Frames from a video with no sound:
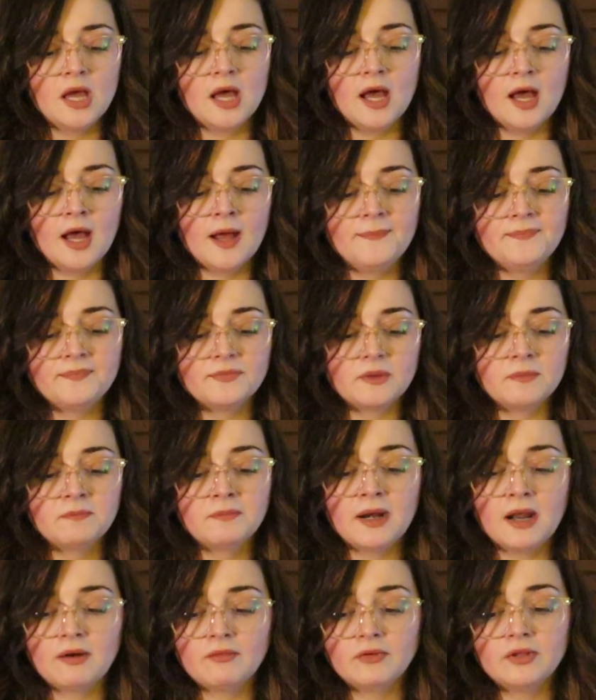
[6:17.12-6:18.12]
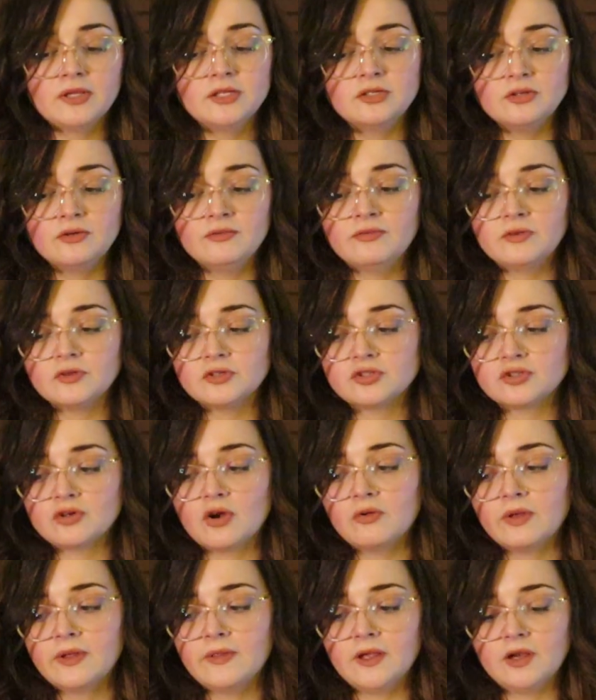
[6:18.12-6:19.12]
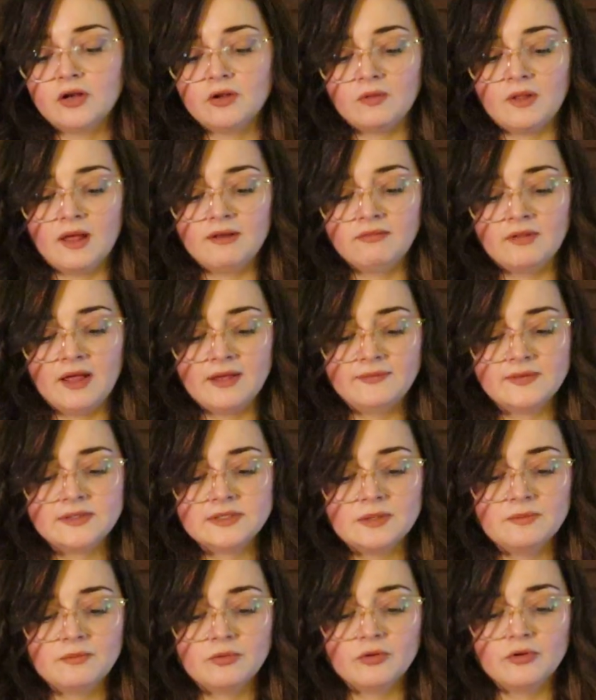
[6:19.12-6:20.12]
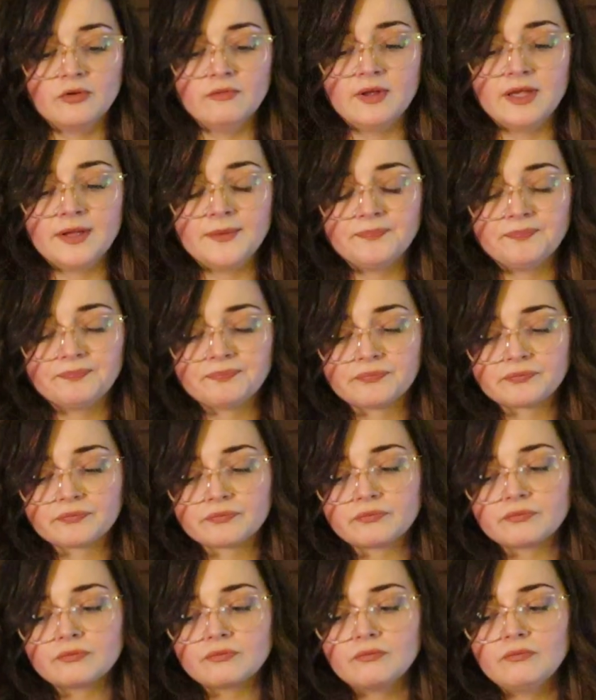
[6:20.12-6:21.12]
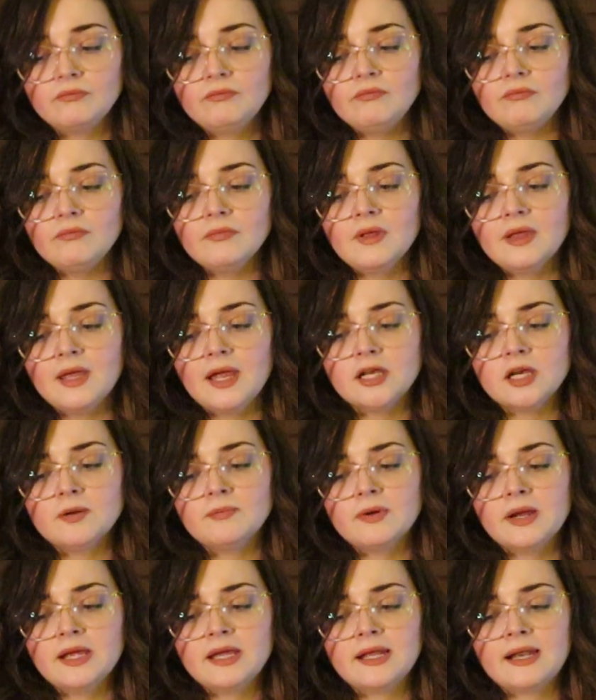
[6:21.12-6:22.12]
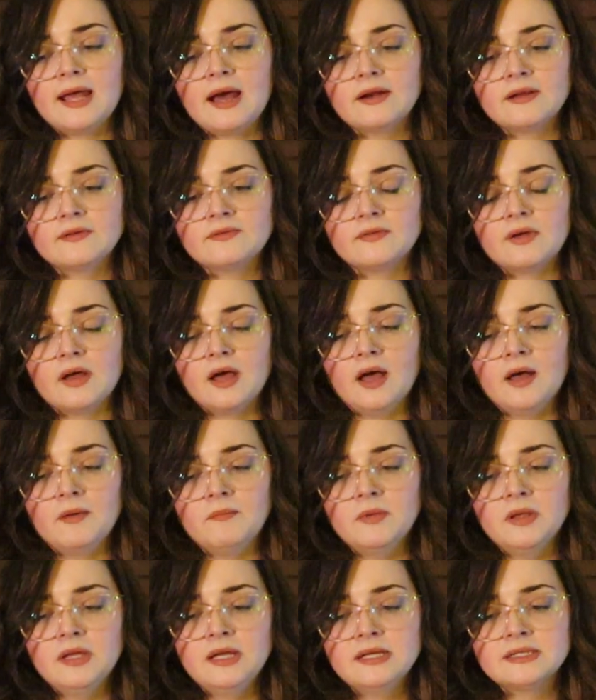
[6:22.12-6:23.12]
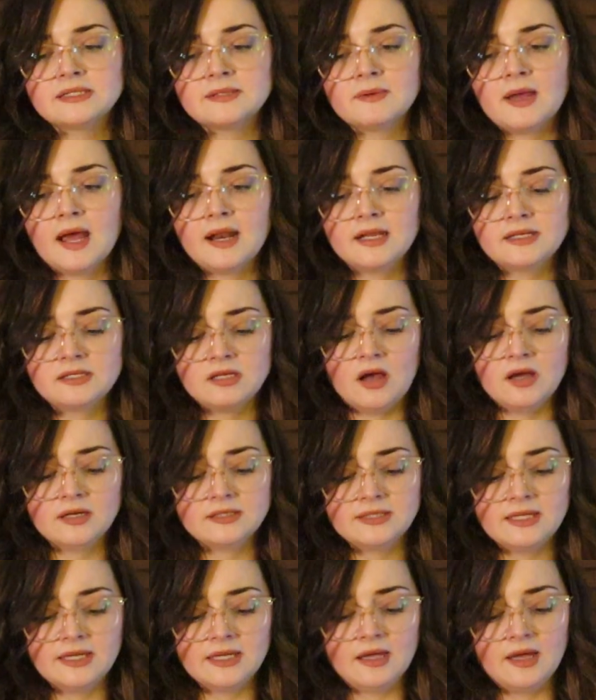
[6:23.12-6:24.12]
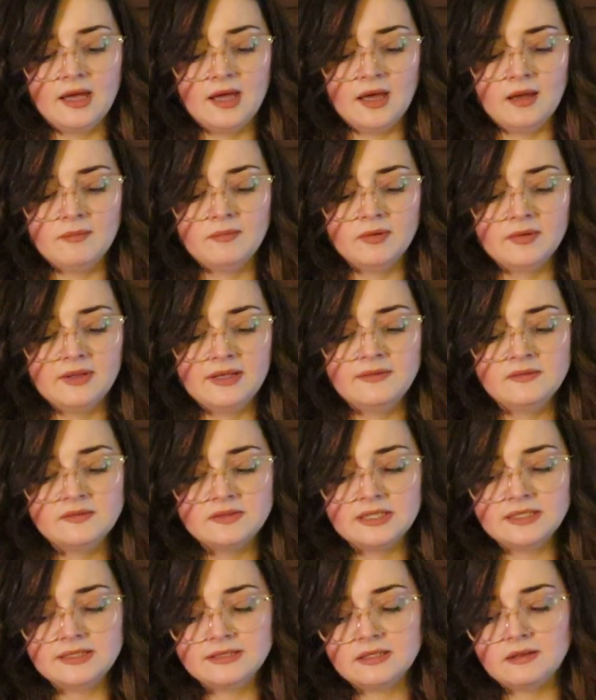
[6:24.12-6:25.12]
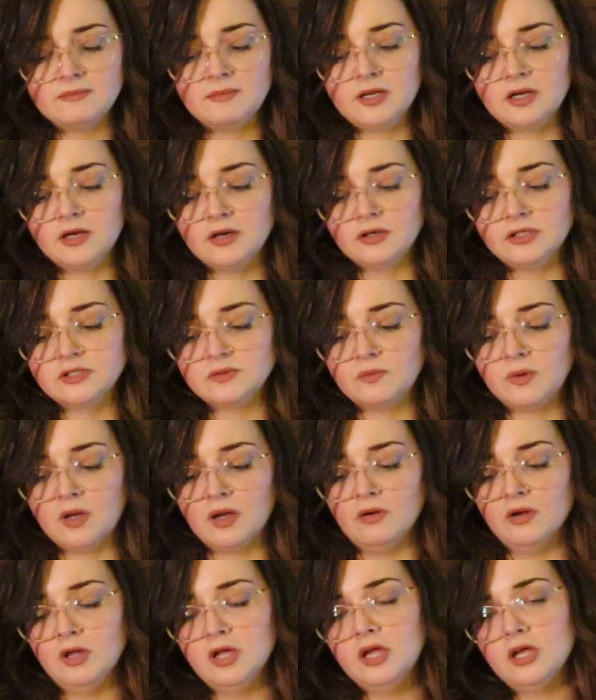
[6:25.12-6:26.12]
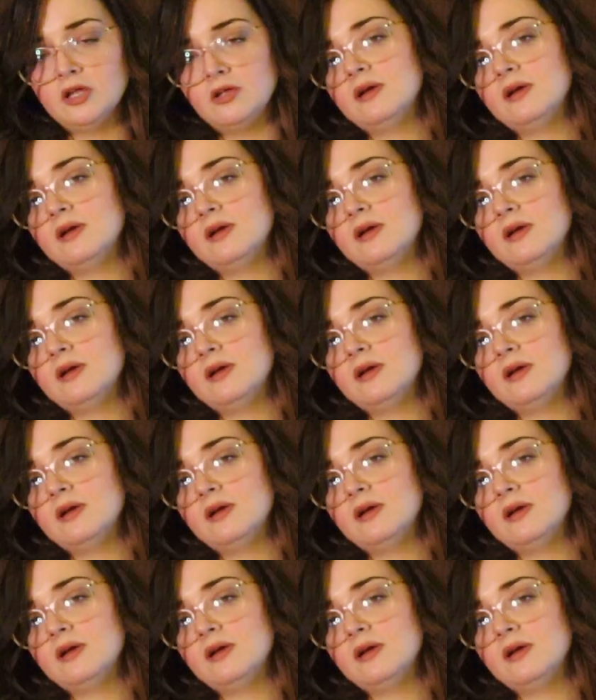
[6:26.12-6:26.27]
Um, but I really do feel strongly that your love life is improving. And you're breaking out of um, some kind of toxic uh, belief system here as well.